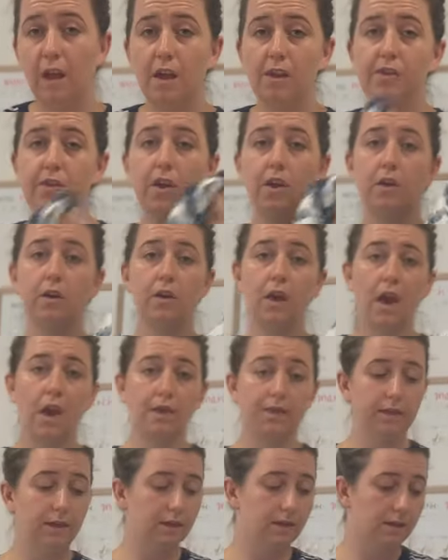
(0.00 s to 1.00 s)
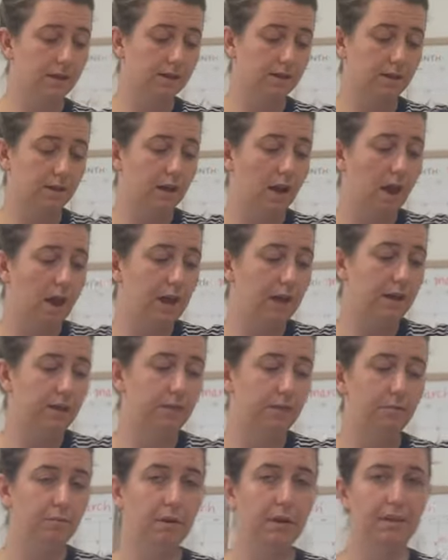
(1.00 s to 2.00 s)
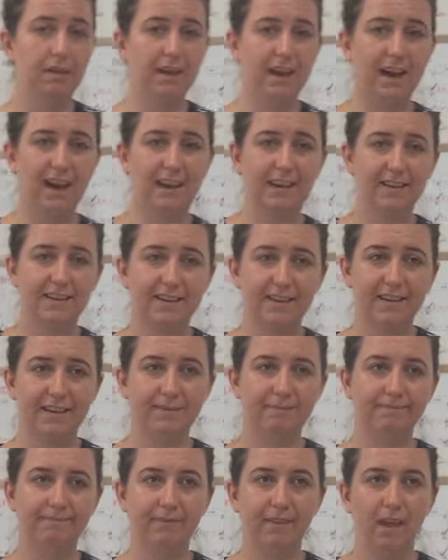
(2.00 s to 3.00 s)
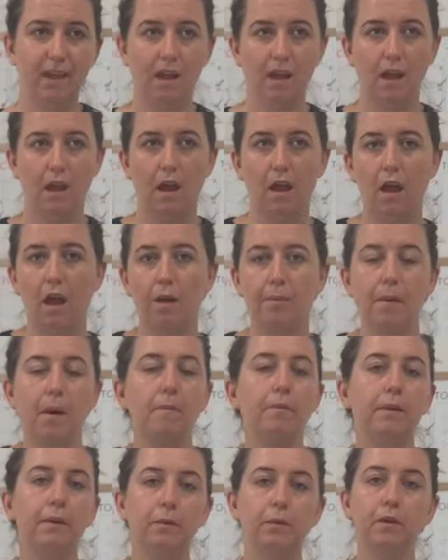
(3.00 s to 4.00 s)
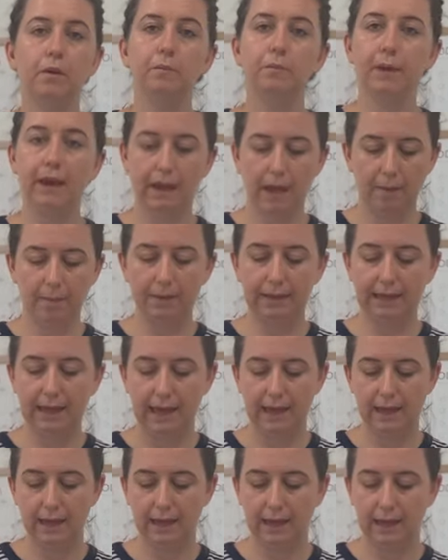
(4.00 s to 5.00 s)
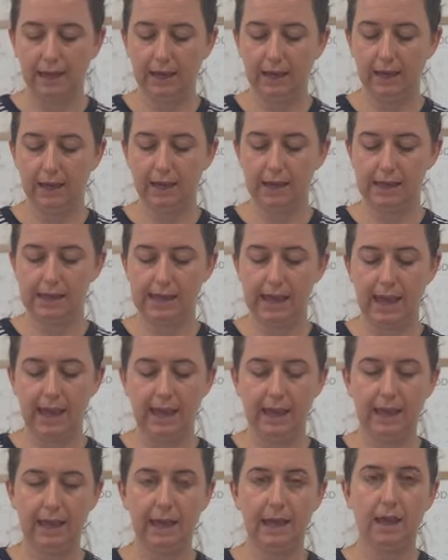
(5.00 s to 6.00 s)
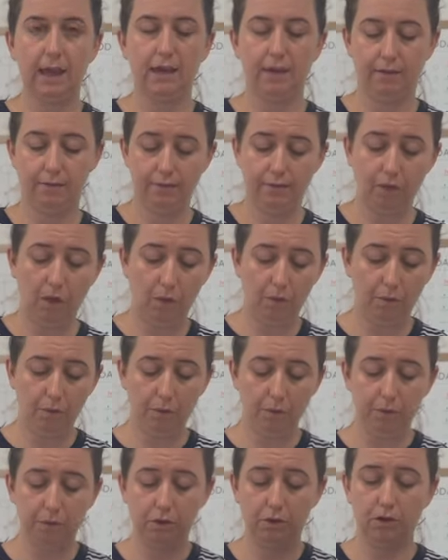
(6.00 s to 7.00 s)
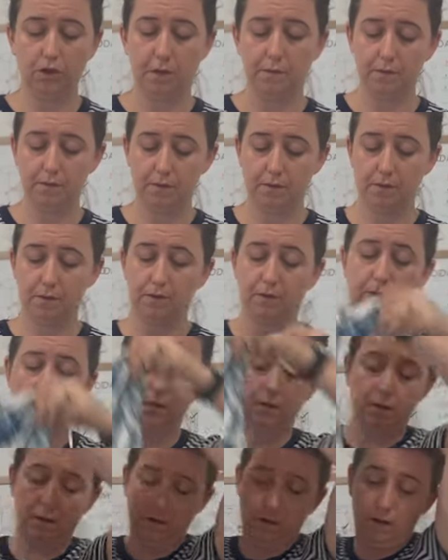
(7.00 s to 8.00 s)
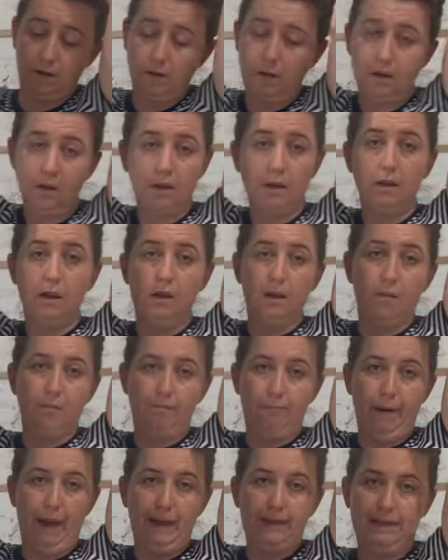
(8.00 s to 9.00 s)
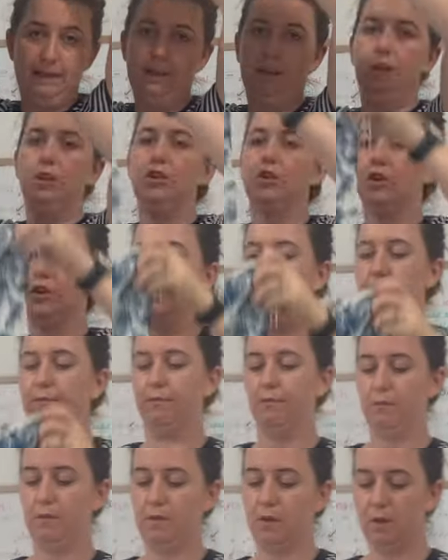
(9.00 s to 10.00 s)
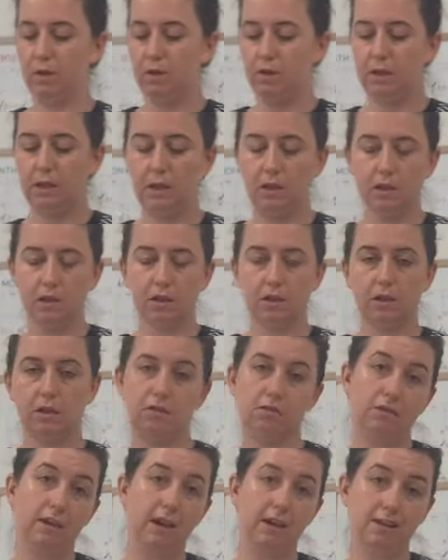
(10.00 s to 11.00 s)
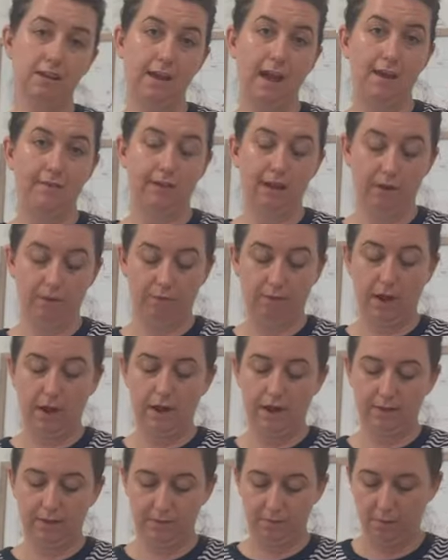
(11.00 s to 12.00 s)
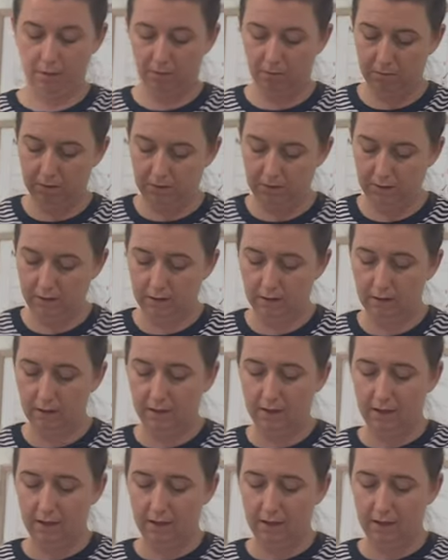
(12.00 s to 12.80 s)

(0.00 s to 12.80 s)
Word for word: So this is an item that I probably wouldn't pick up again. It is a floral jumpsuit by Dish. So Dish is having a run at the moment,